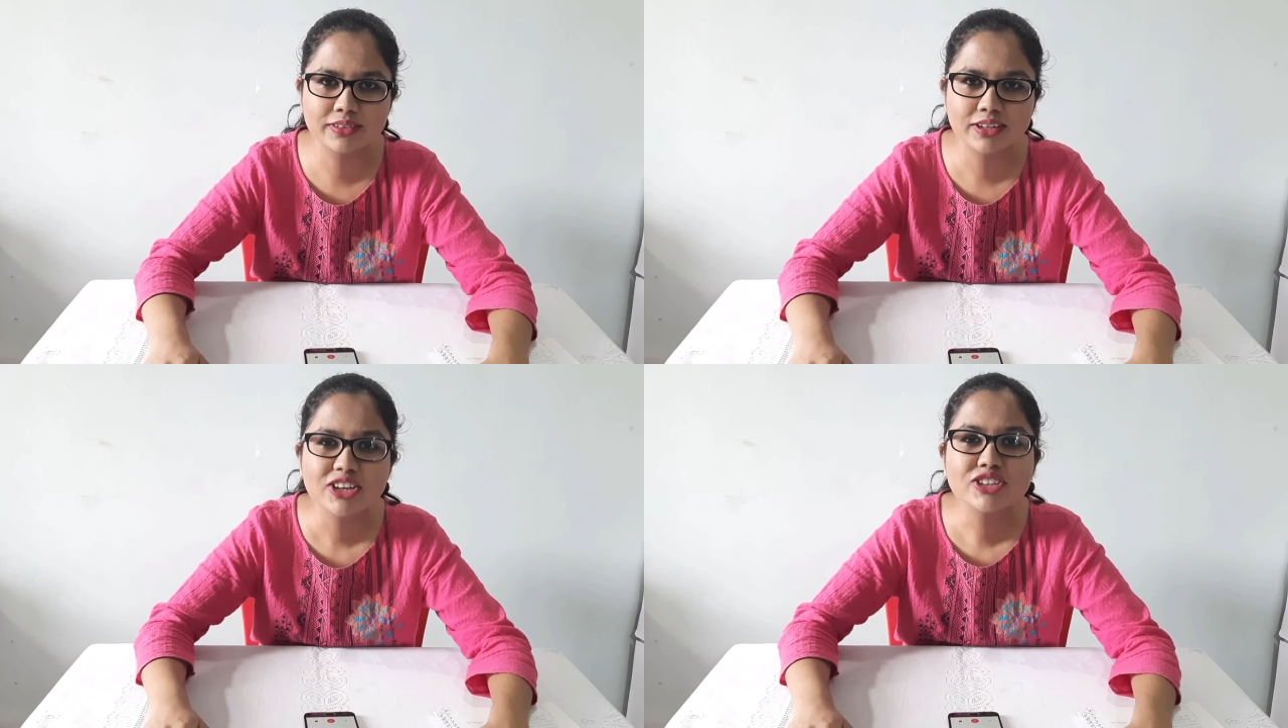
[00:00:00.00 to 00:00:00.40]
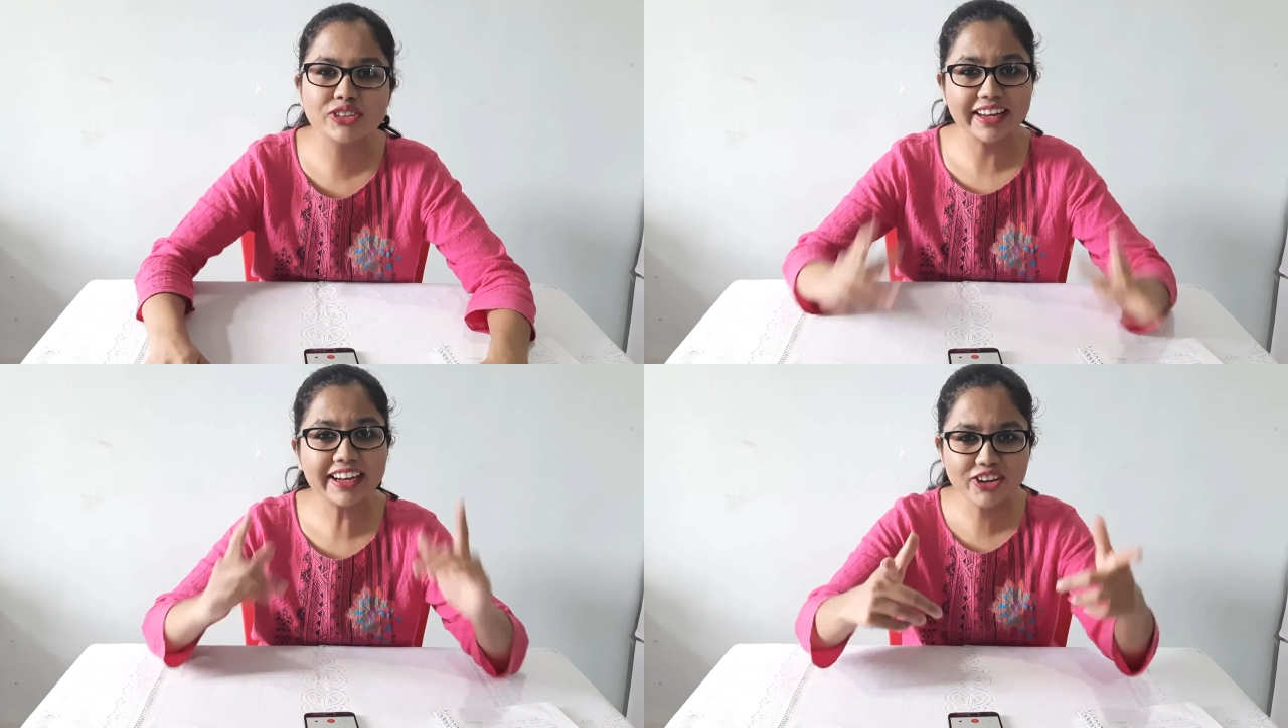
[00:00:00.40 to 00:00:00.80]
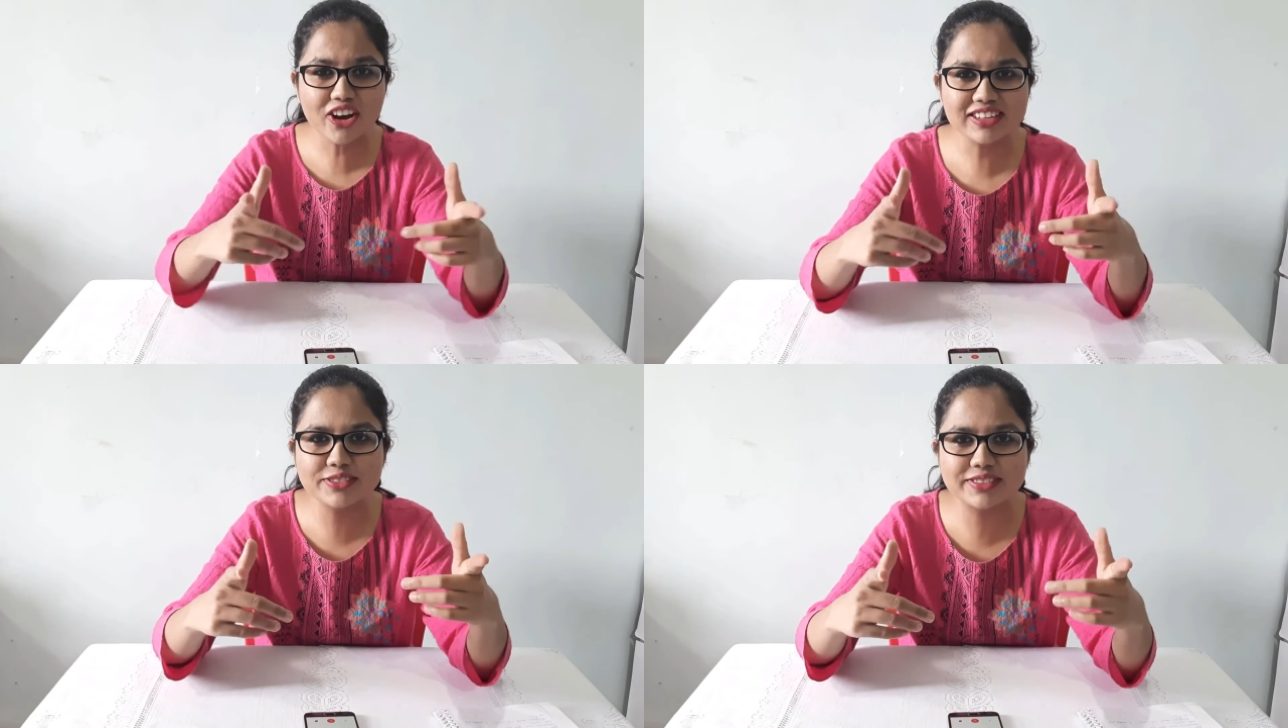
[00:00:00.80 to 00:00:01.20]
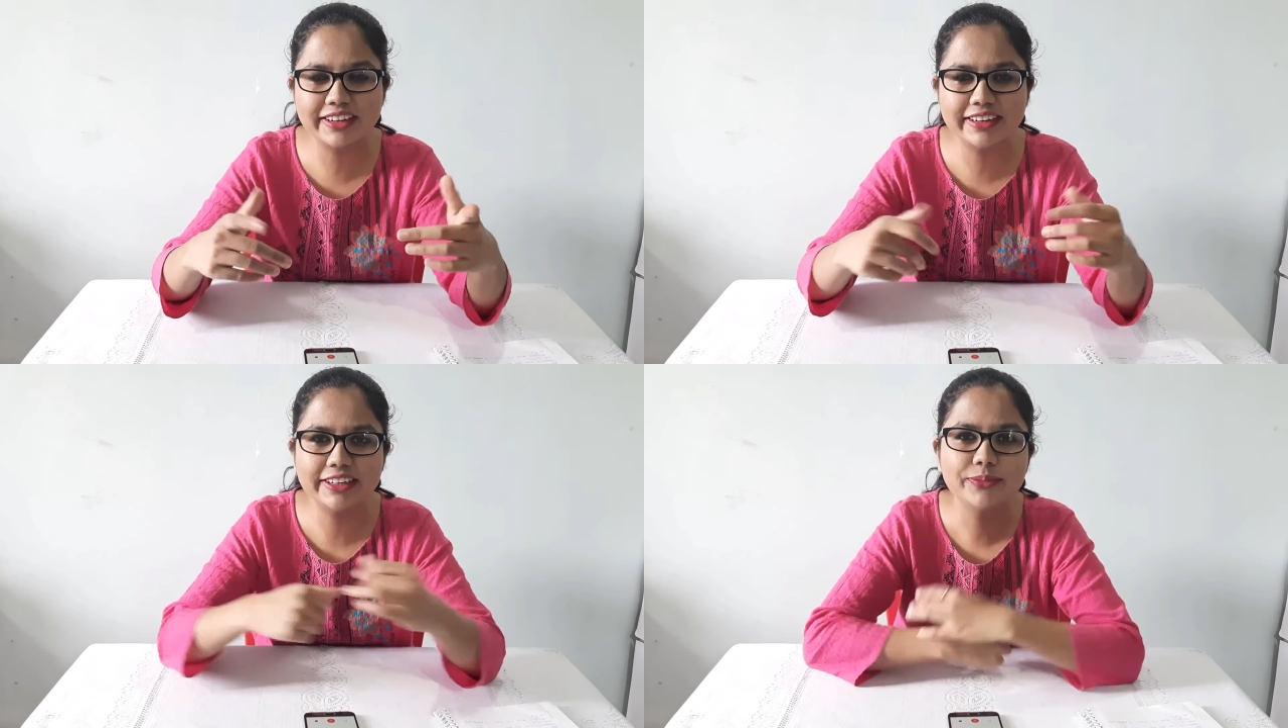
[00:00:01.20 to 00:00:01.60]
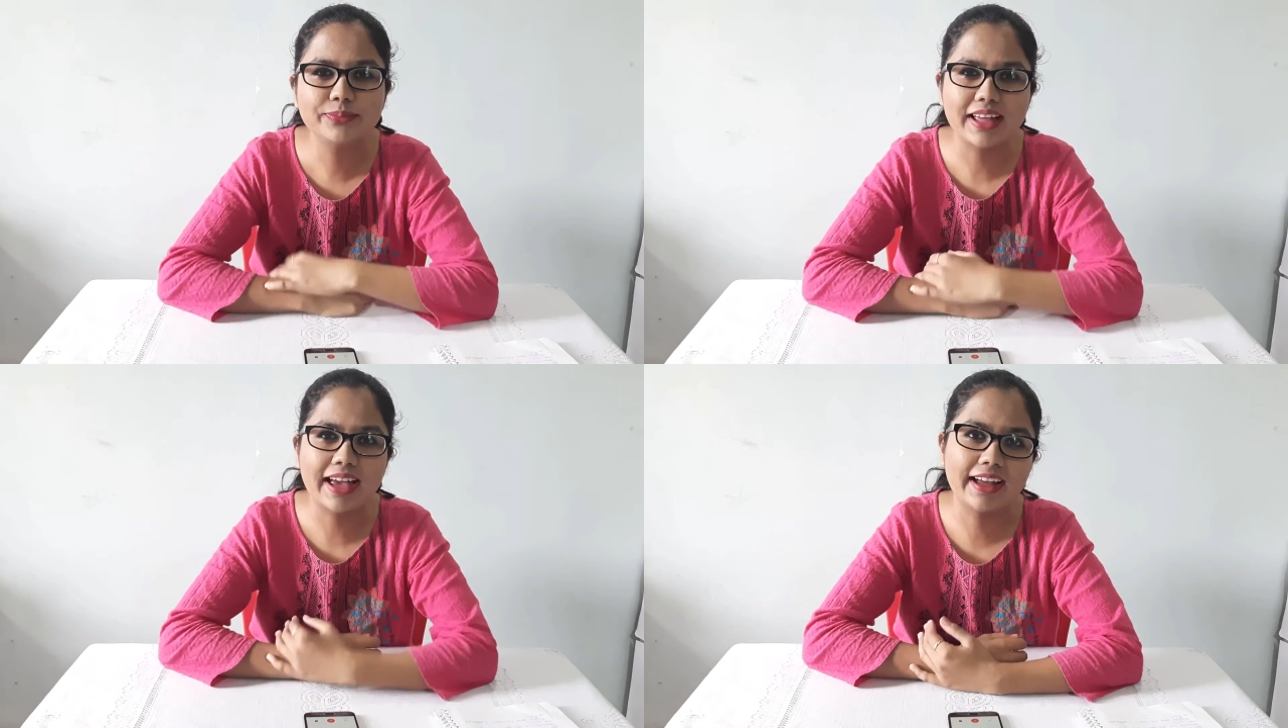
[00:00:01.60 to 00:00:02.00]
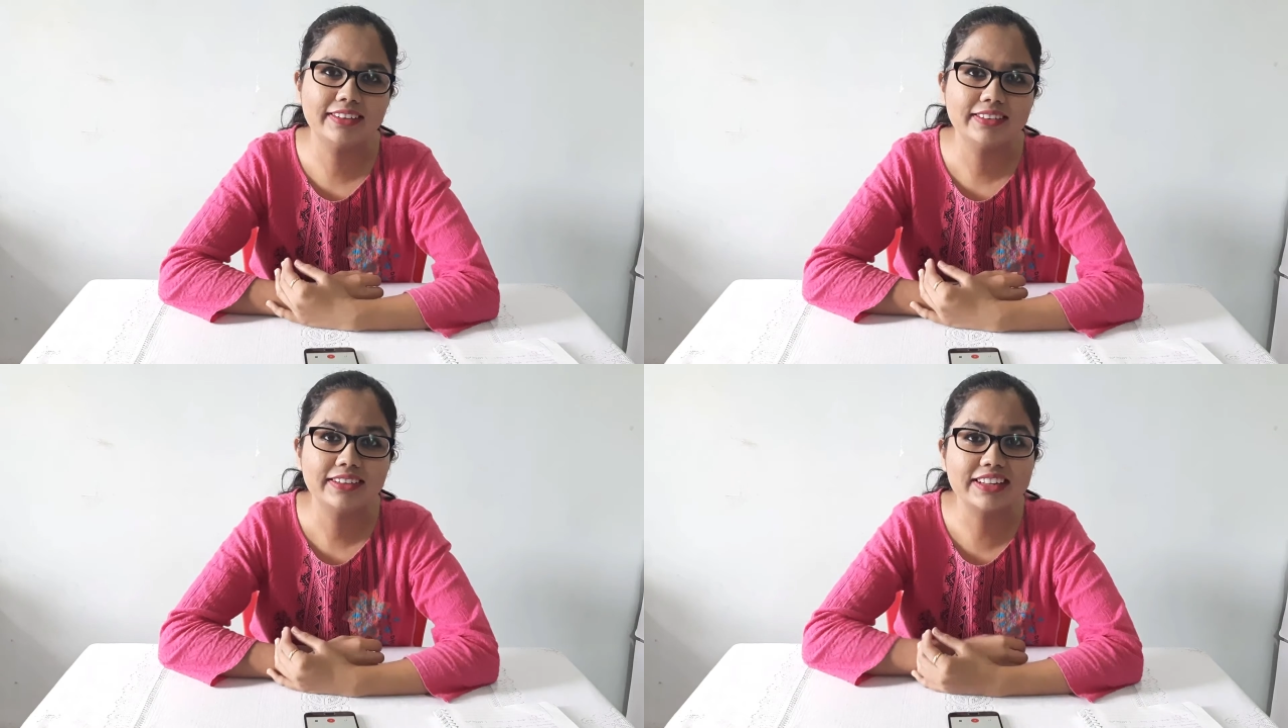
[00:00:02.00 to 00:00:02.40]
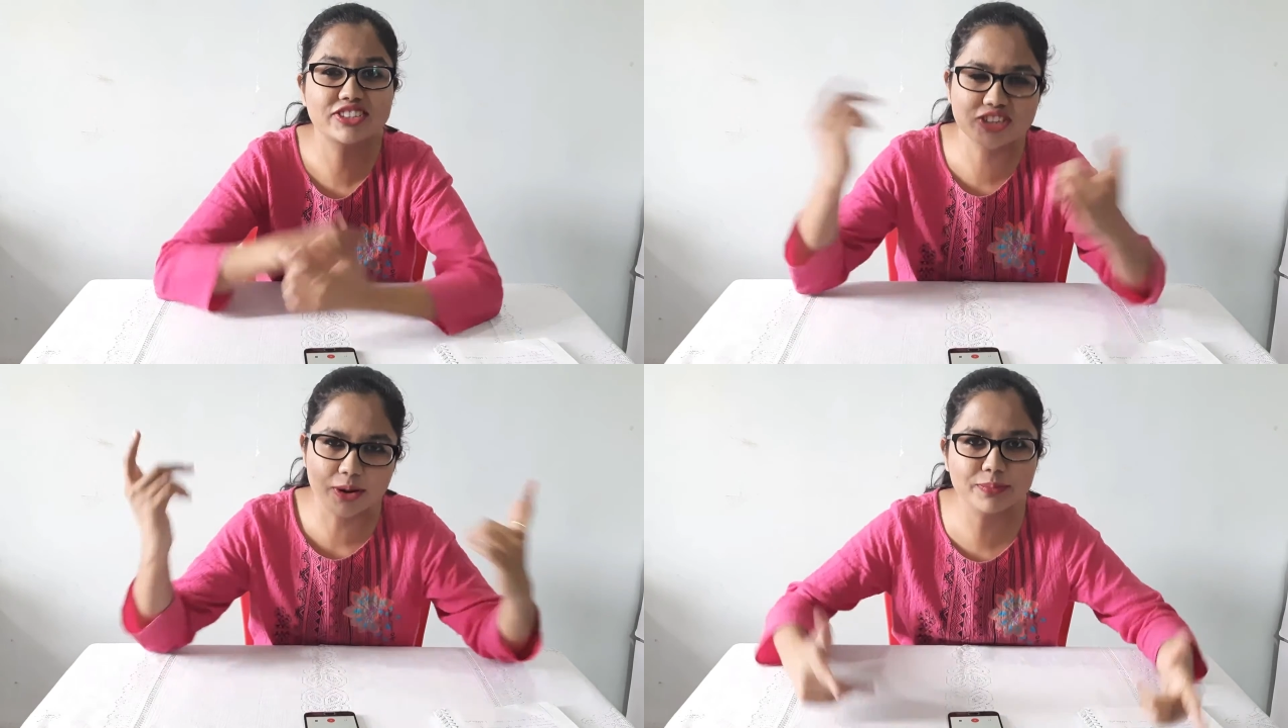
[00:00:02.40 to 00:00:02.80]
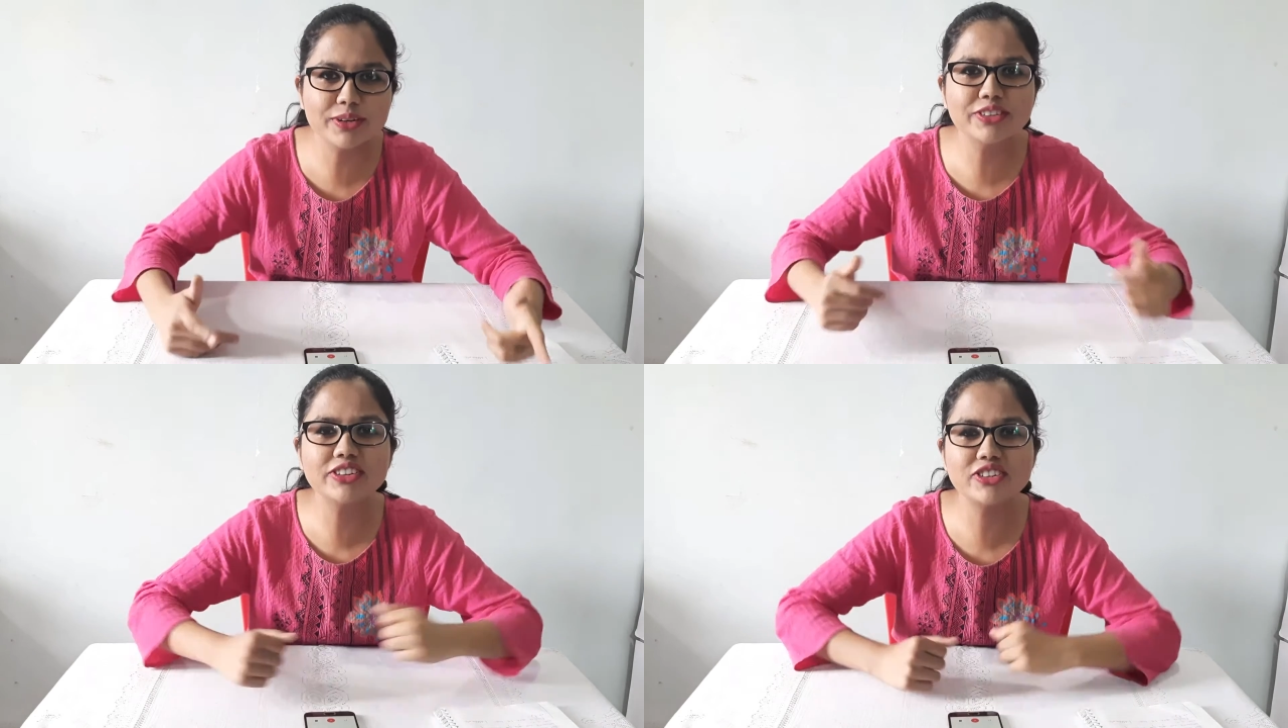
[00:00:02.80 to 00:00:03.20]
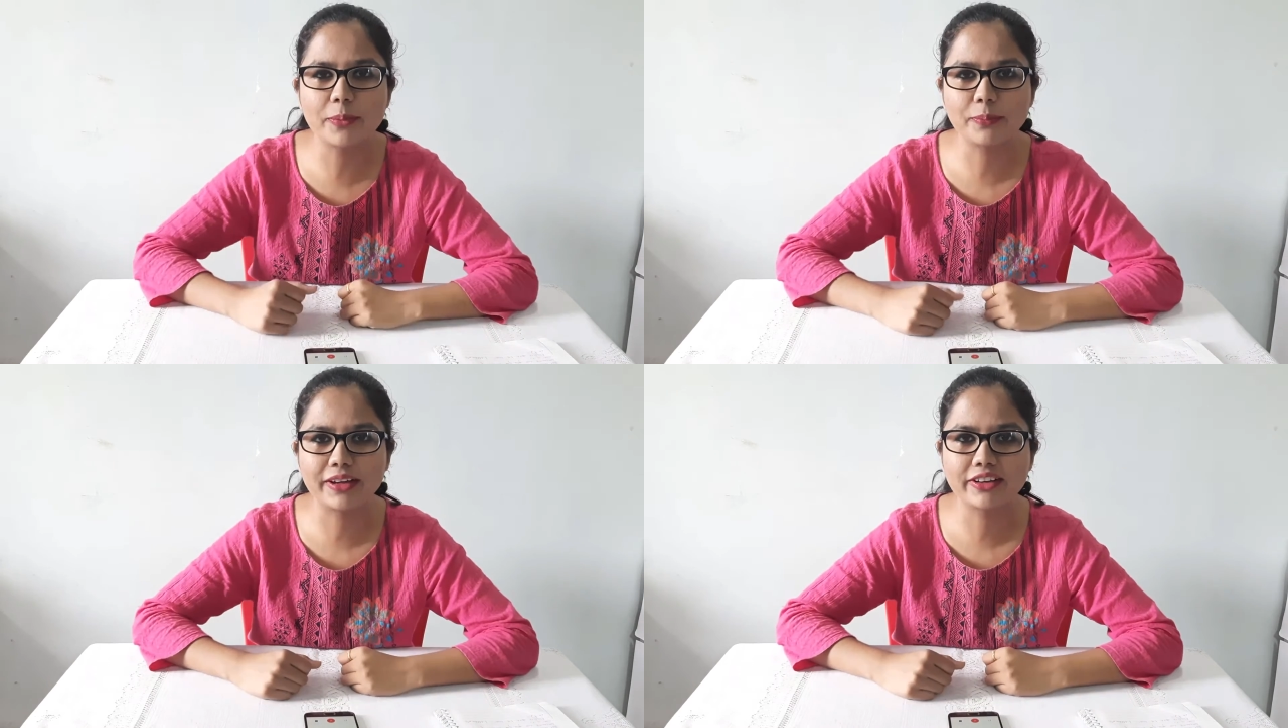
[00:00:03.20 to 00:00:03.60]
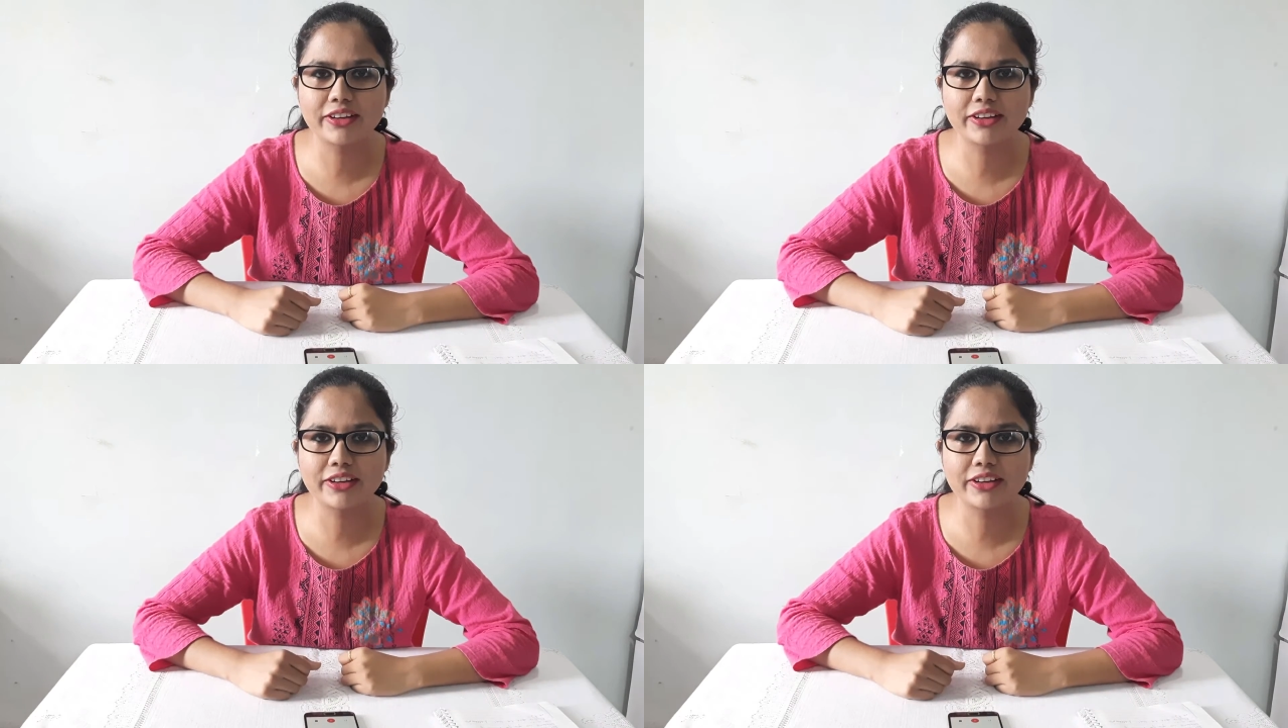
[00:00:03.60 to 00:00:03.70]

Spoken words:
So get yourselves ready and let's jump into the topic.